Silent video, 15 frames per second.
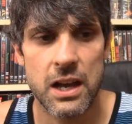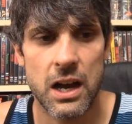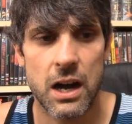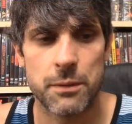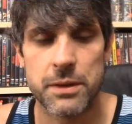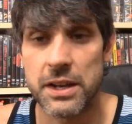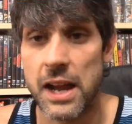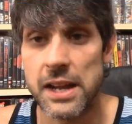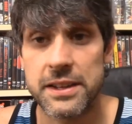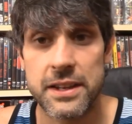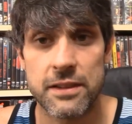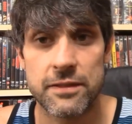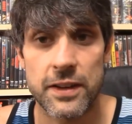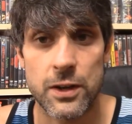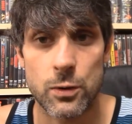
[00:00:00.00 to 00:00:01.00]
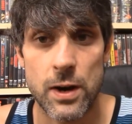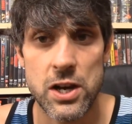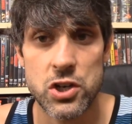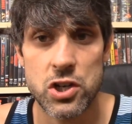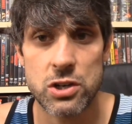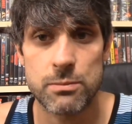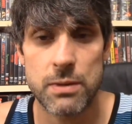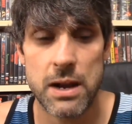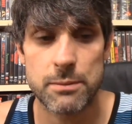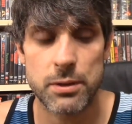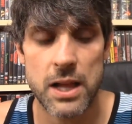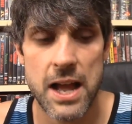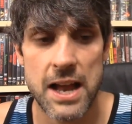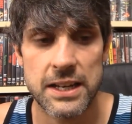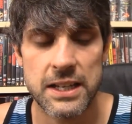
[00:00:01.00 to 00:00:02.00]
of um, the ninth configuration by
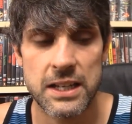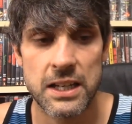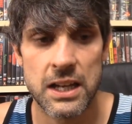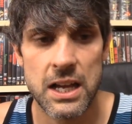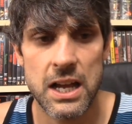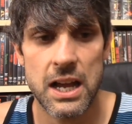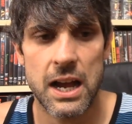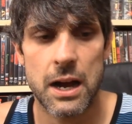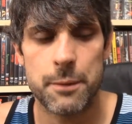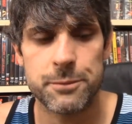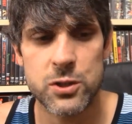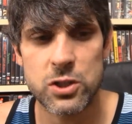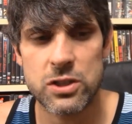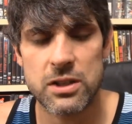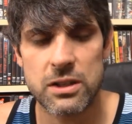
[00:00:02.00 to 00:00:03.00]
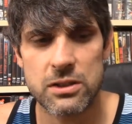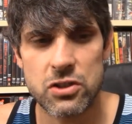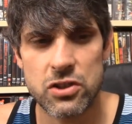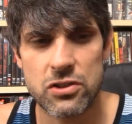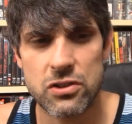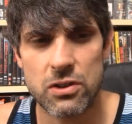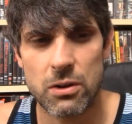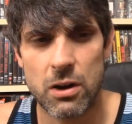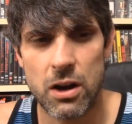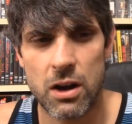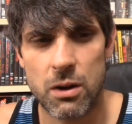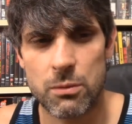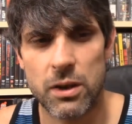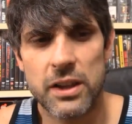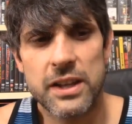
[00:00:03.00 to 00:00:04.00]
Blatty. Um, just just a
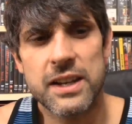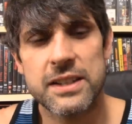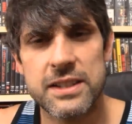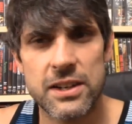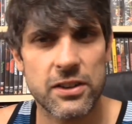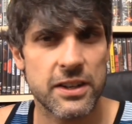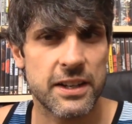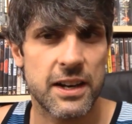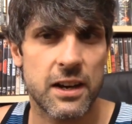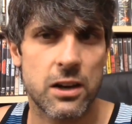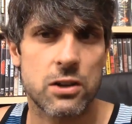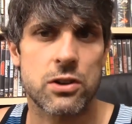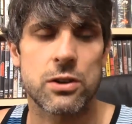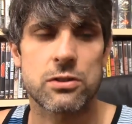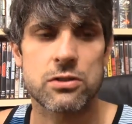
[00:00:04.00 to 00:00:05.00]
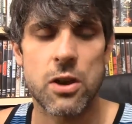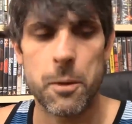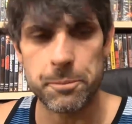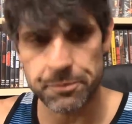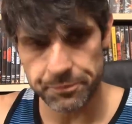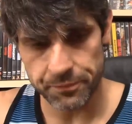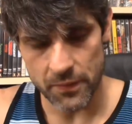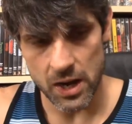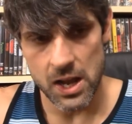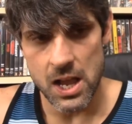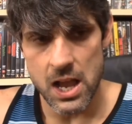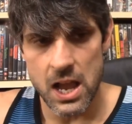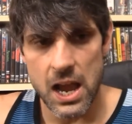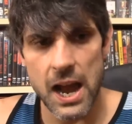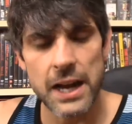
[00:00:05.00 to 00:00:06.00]
uh, really endearing character. So
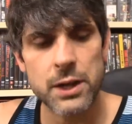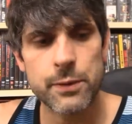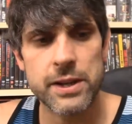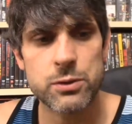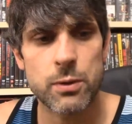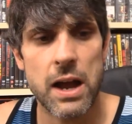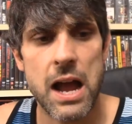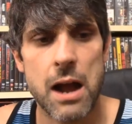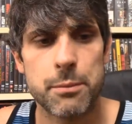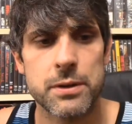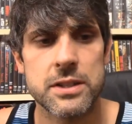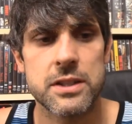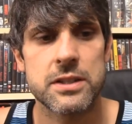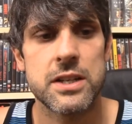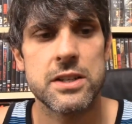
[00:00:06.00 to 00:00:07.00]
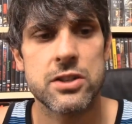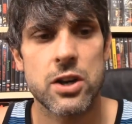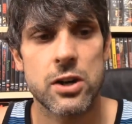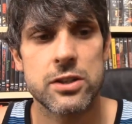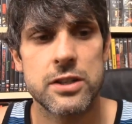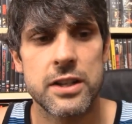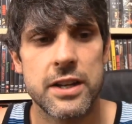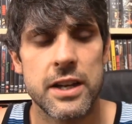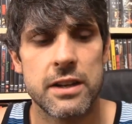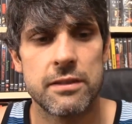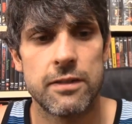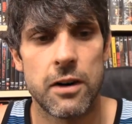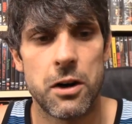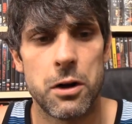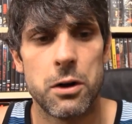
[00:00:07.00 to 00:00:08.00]
anyways, what happens is he starts to get
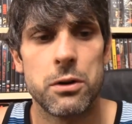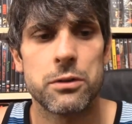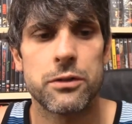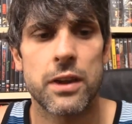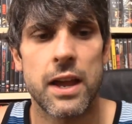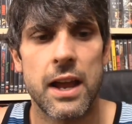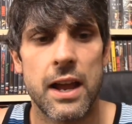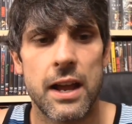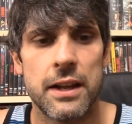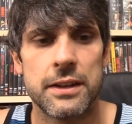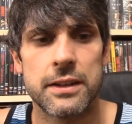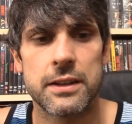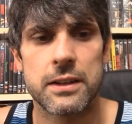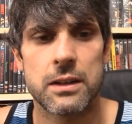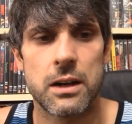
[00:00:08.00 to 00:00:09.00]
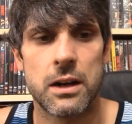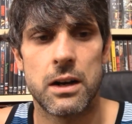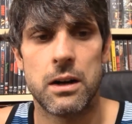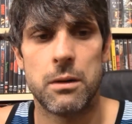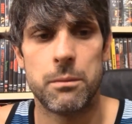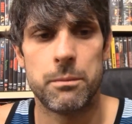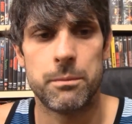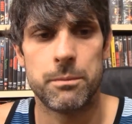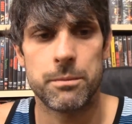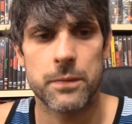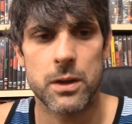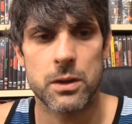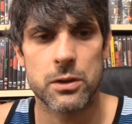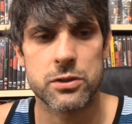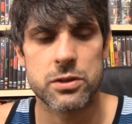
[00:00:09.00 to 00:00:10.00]
involved, and um,
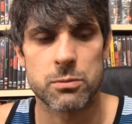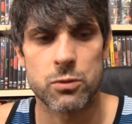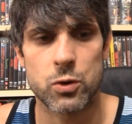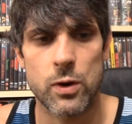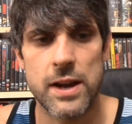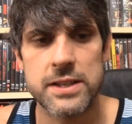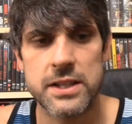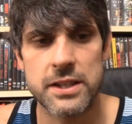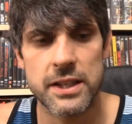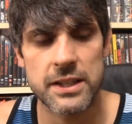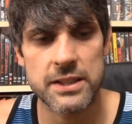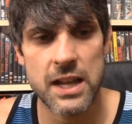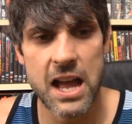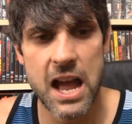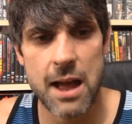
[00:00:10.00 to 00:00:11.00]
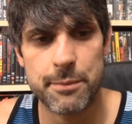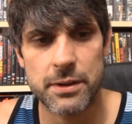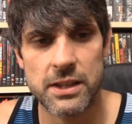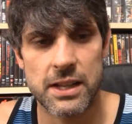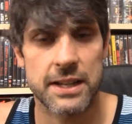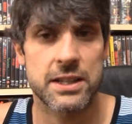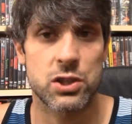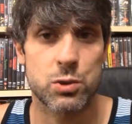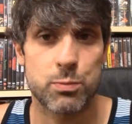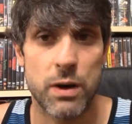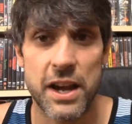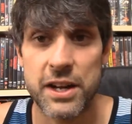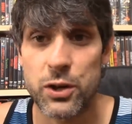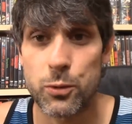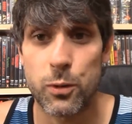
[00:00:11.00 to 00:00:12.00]
there's some crazy things that happen, like the
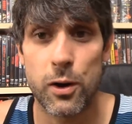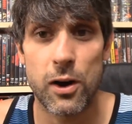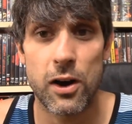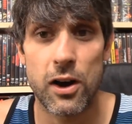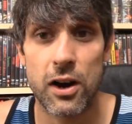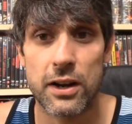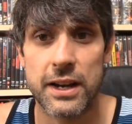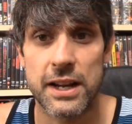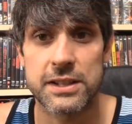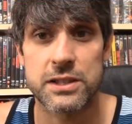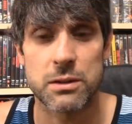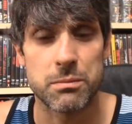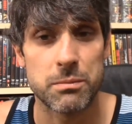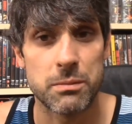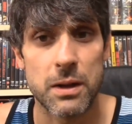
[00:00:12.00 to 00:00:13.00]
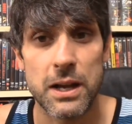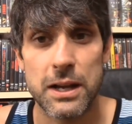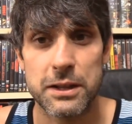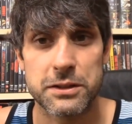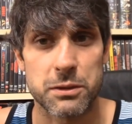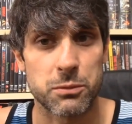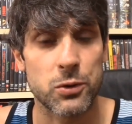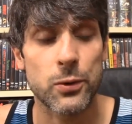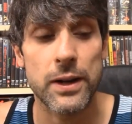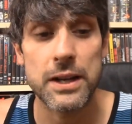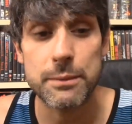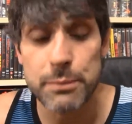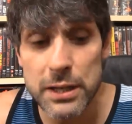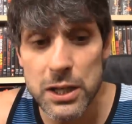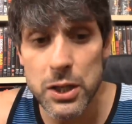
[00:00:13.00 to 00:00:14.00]
spider walk and some some
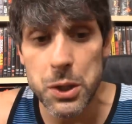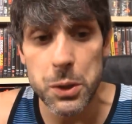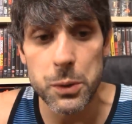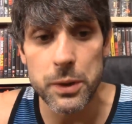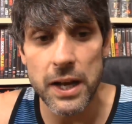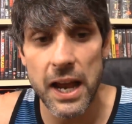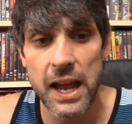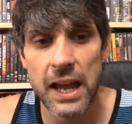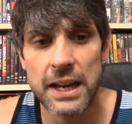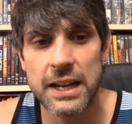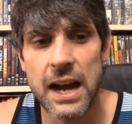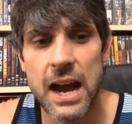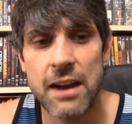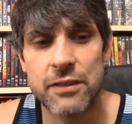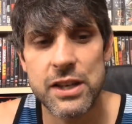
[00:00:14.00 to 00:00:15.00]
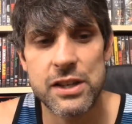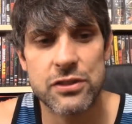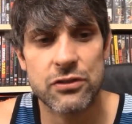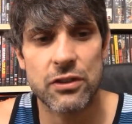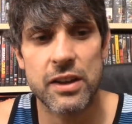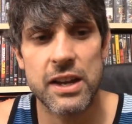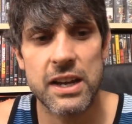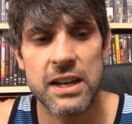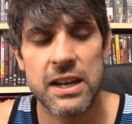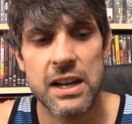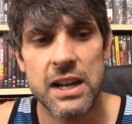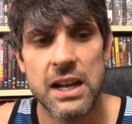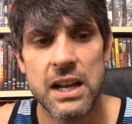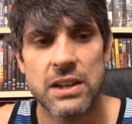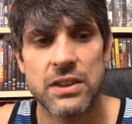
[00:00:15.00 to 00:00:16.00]
green puke, and obviously
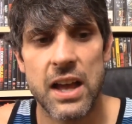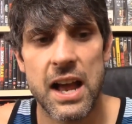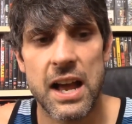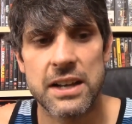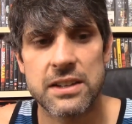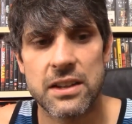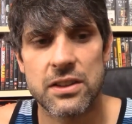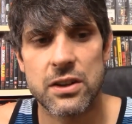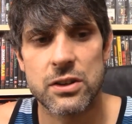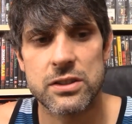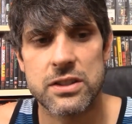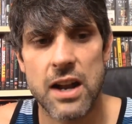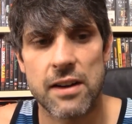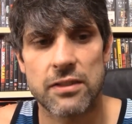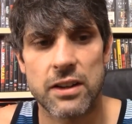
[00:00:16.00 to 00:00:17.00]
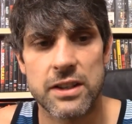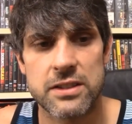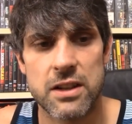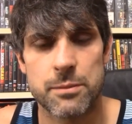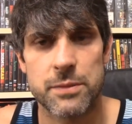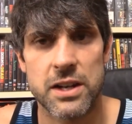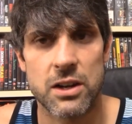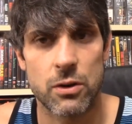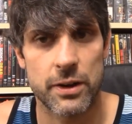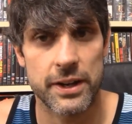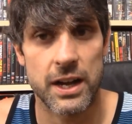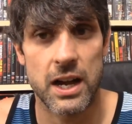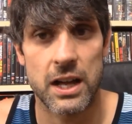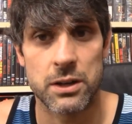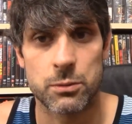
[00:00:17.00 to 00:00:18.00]
that there's definitely something
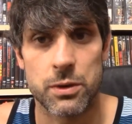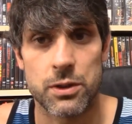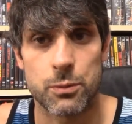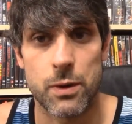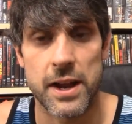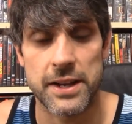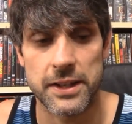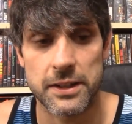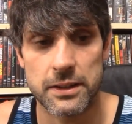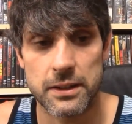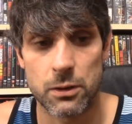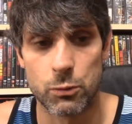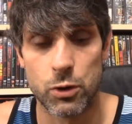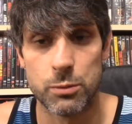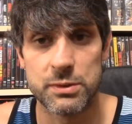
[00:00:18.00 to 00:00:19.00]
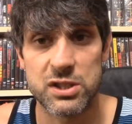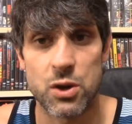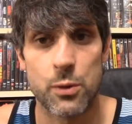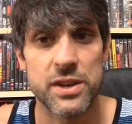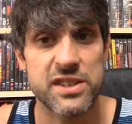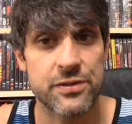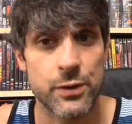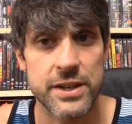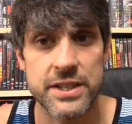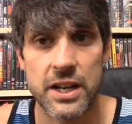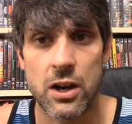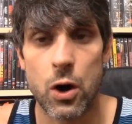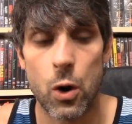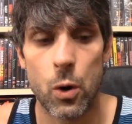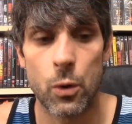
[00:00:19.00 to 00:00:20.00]
going on with Regan. The room is always
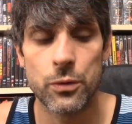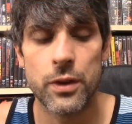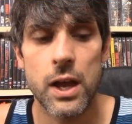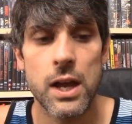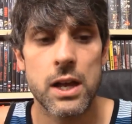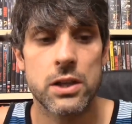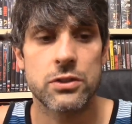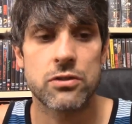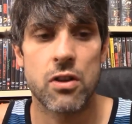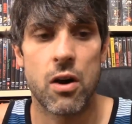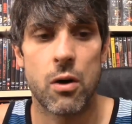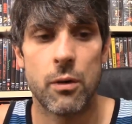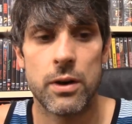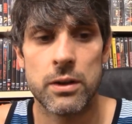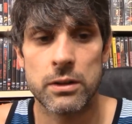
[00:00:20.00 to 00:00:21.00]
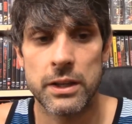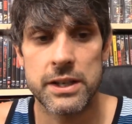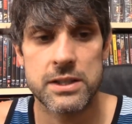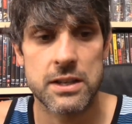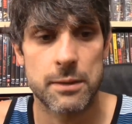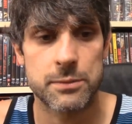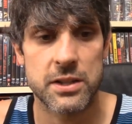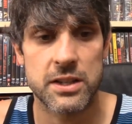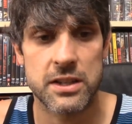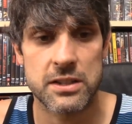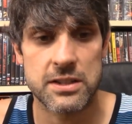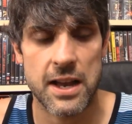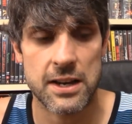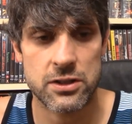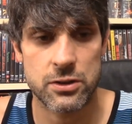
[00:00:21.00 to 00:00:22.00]
freezing cold, so it leads up to
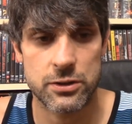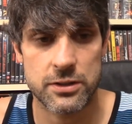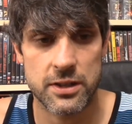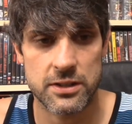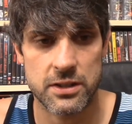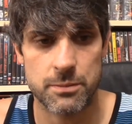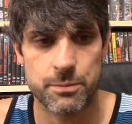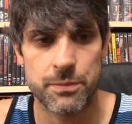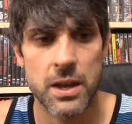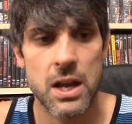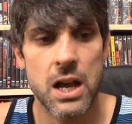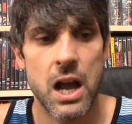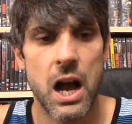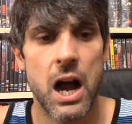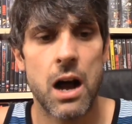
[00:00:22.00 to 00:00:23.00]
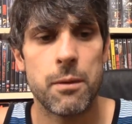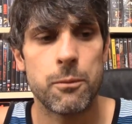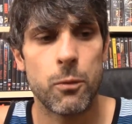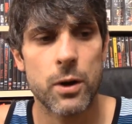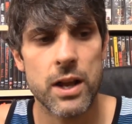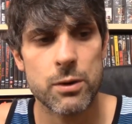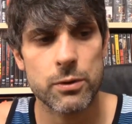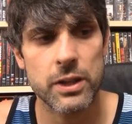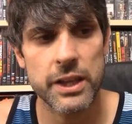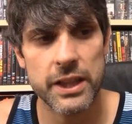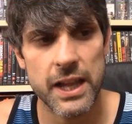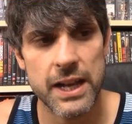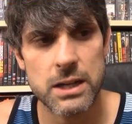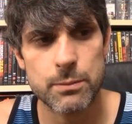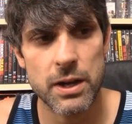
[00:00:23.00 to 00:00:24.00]
this exorcism. Um, what I really
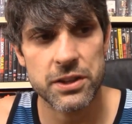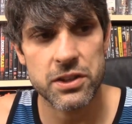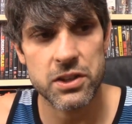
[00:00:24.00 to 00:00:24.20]
like about